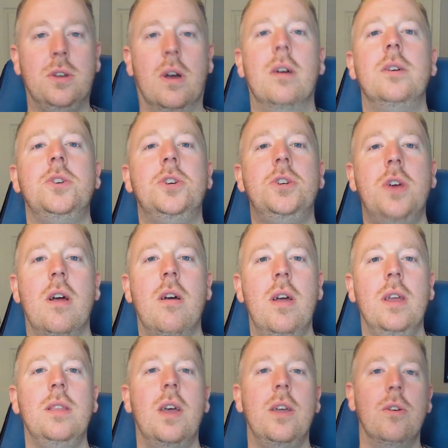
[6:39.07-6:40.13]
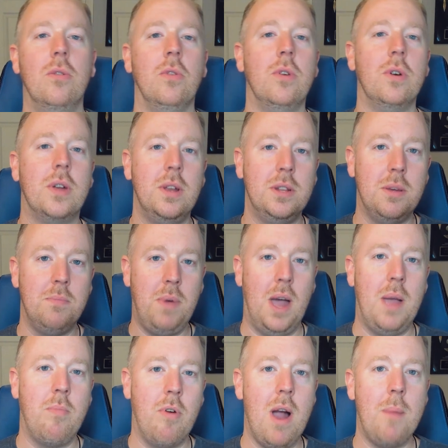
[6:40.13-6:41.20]
Start sharing that you're looking to
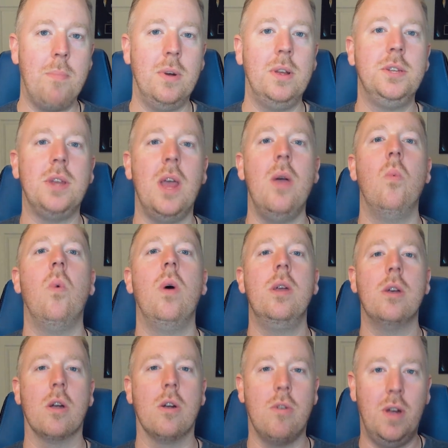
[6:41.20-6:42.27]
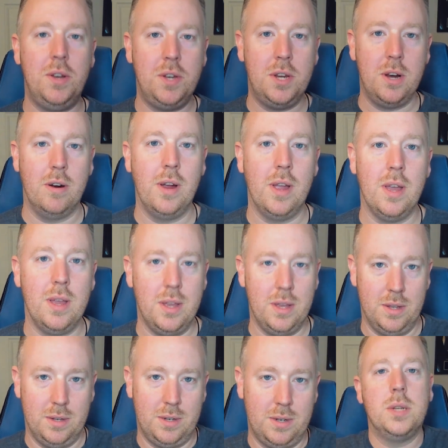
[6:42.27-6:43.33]
buy properties and what your criteria
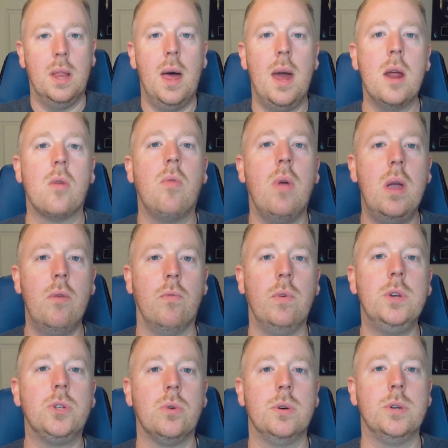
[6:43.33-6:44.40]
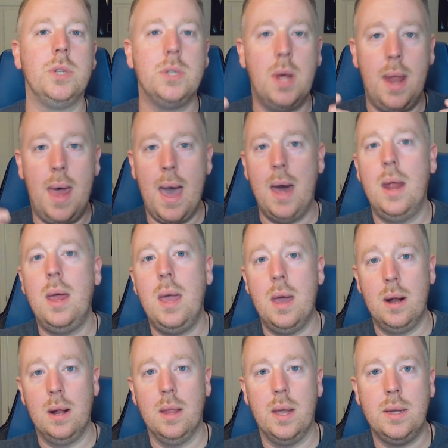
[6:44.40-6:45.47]
is. There's a lot of great resources on how to
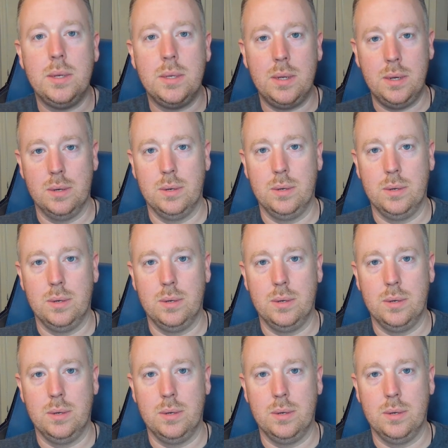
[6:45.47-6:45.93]
analyze